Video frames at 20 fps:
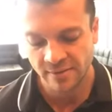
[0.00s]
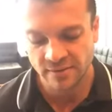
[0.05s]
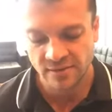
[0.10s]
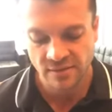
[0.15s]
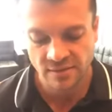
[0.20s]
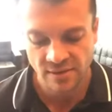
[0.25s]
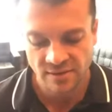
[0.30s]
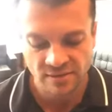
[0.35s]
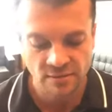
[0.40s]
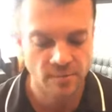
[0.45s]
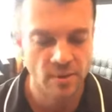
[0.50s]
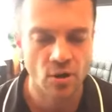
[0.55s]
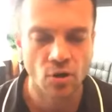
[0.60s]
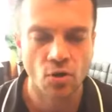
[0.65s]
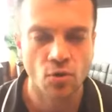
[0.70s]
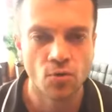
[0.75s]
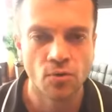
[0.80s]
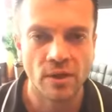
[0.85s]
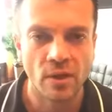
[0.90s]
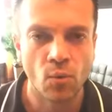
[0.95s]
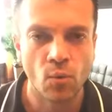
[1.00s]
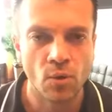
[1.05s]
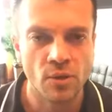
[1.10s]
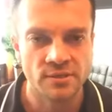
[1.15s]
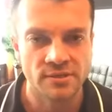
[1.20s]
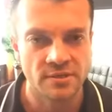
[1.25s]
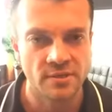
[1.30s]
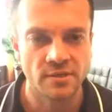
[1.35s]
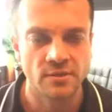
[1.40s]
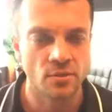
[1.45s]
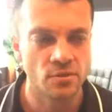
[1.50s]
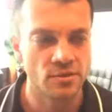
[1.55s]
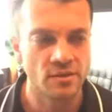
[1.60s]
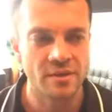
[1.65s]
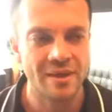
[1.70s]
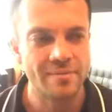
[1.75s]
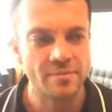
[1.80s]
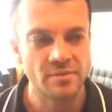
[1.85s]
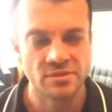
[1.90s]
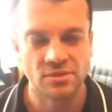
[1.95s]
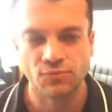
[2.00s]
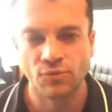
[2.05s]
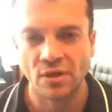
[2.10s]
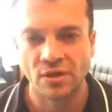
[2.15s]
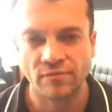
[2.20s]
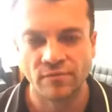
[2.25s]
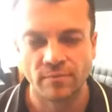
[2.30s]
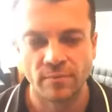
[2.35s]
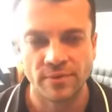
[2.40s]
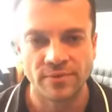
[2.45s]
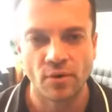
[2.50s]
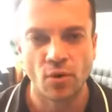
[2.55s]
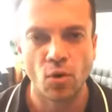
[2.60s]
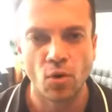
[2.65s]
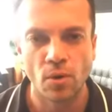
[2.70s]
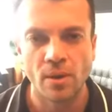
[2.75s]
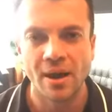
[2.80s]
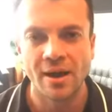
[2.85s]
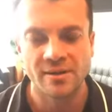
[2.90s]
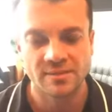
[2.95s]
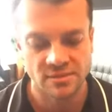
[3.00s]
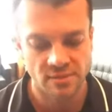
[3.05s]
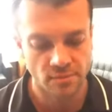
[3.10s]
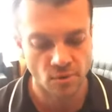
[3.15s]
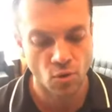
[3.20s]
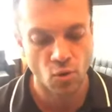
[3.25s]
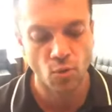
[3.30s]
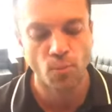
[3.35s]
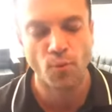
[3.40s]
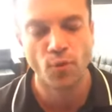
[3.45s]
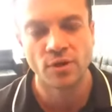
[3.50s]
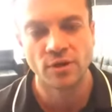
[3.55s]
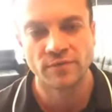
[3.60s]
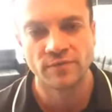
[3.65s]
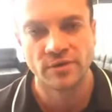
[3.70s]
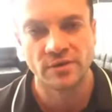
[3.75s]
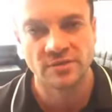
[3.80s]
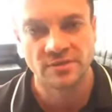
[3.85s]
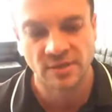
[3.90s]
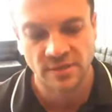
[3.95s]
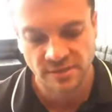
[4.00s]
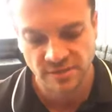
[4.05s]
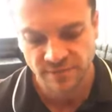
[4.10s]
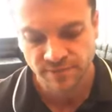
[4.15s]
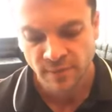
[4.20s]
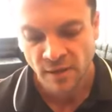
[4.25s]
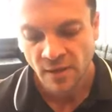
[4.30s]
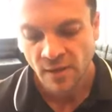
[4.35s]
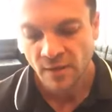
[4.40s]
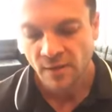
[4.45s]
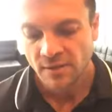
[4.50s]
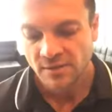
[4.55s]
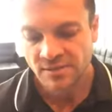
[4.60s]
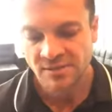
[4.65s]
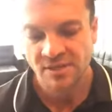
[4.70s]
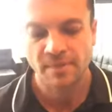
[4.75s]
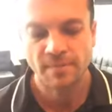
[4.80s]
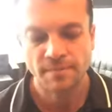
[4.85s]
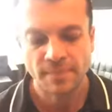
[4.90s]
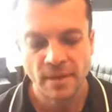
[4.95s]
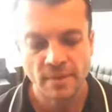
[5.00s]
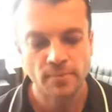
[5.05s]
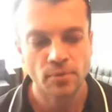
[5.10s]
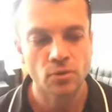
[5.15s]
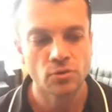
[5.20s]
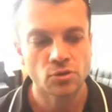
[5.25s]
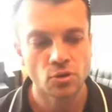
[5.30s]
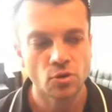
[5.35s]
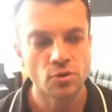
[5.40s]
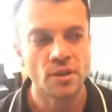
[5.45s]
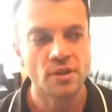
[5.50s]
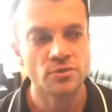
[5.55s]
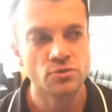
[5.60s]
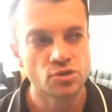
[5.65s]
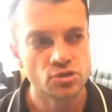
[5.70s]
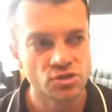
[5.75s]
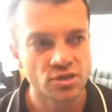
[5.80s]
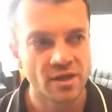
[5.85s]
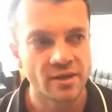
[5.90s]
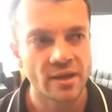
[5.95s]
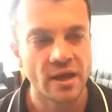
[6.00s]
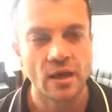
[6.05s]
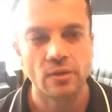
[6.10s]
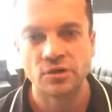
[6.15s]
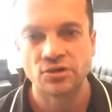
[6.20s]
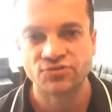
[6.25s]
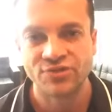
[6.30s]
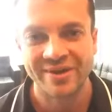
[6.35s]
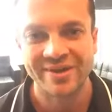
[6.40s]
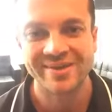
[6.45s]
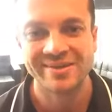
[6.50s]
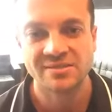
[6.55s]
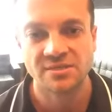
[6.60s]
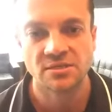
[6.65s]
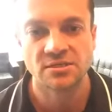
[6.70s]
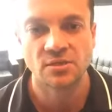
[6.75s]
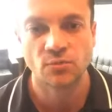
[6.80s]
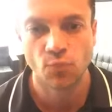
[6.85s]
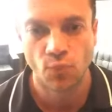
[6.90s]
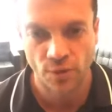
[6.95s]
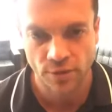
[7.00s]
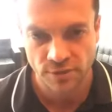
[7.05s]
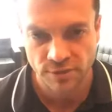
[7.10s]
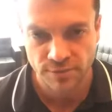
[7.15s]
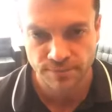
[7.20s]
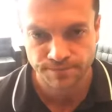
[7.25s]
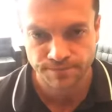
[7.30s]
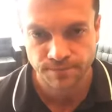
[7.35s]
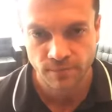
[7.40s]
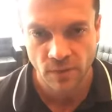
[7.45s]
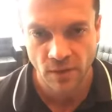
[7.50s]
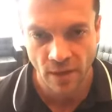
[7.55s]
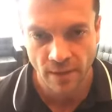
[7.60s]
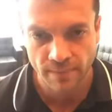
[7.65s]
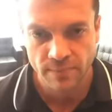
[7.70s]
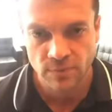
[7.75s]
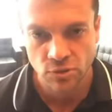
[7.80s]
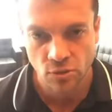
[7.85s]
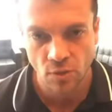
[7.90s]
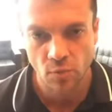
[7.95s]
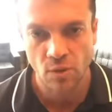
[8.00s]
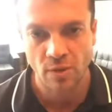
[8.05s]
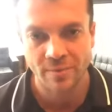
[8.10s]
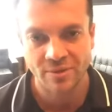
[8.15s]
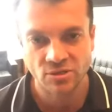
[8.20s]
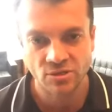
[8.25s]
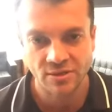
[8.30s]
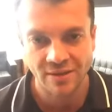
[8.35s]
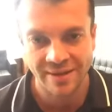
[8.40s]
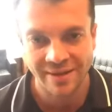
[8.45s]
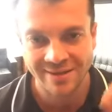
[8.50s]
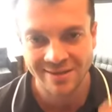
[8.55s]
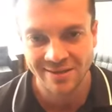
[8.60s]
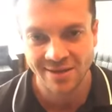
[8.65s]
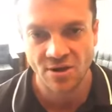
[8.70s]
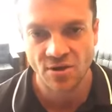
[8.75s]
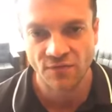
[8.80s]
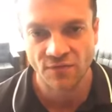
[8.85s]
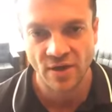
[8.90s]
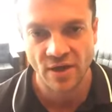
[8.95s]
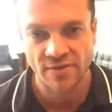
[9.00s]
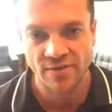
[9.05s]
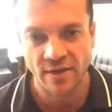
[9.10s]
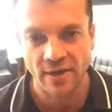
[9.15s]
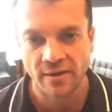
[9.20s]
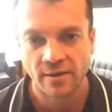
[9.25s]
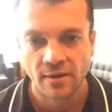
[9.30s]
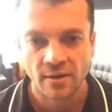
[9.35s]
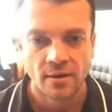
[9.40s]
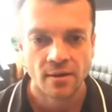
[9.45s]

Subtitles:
doesn't matter who that was, you know, the name is irrelevant, but the whole concept, the whole point of it is this. Some people don't understand how our tracking system works, okay? So I want to make sure that I clarify that.